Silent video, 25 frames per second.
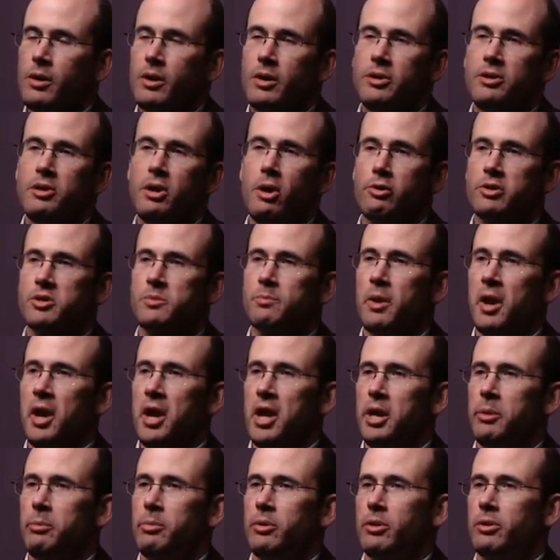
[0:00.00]
Notes
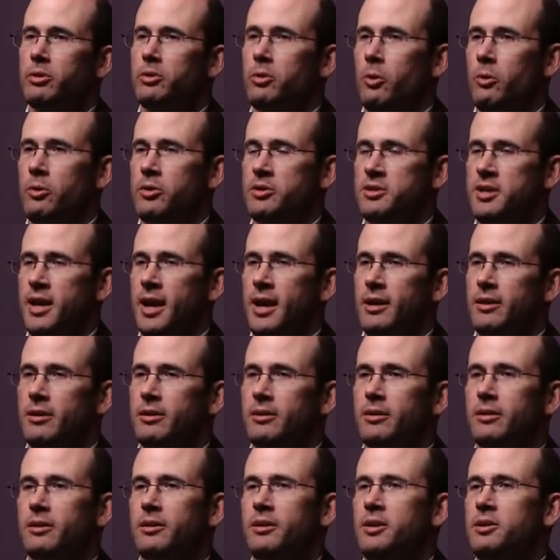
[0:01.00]
payable or debt.
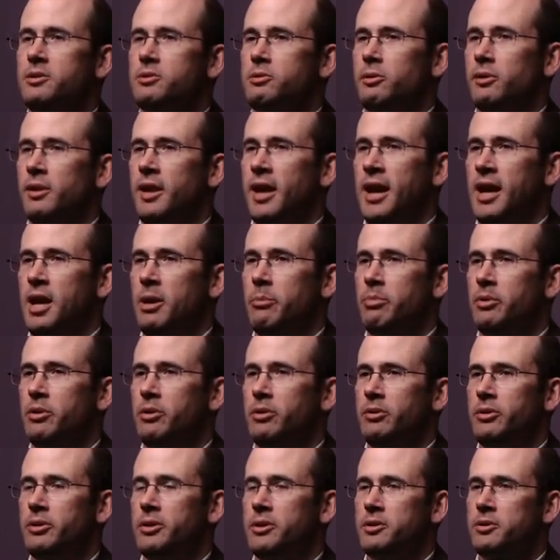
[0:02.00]
These are
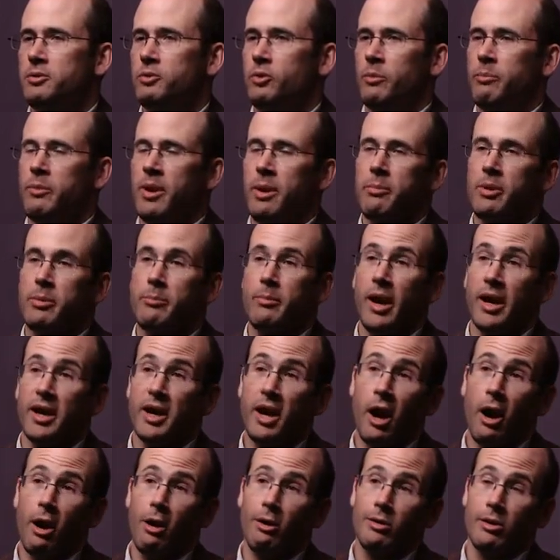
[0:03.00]
liabilities. Remember my
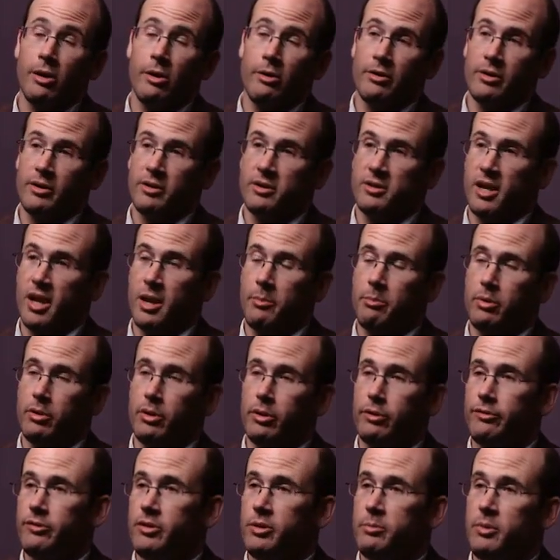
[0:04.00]
car loan example
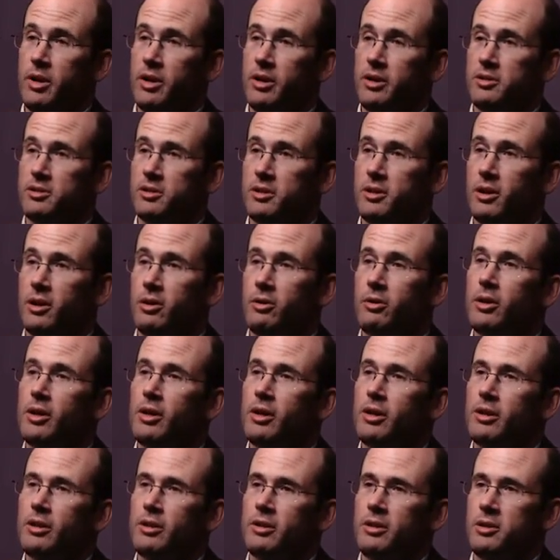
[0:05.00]
a few minutes ago.
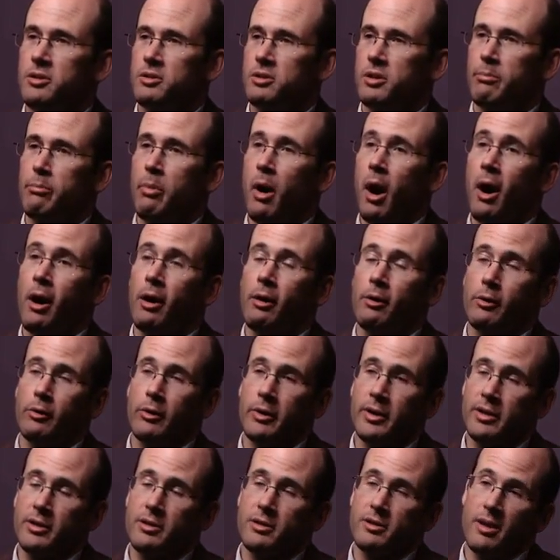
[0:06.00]
These are
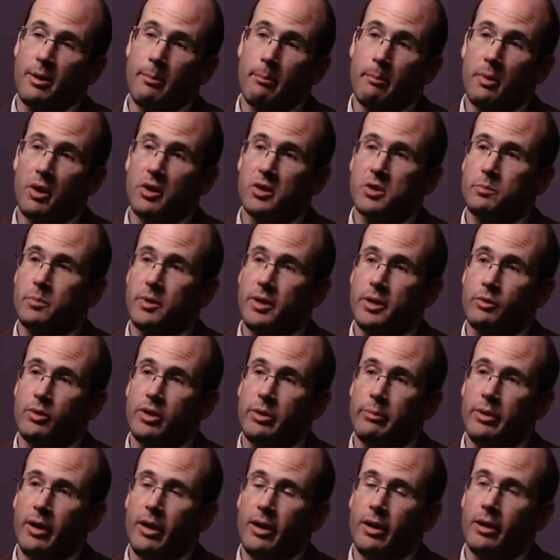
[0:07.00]
borrowings that must be
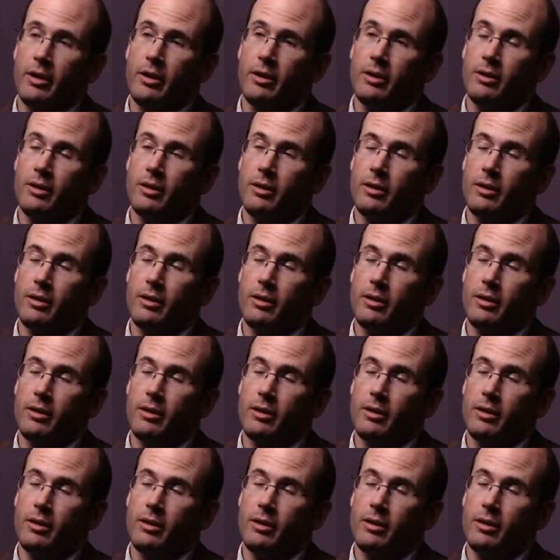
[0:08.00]
repaid.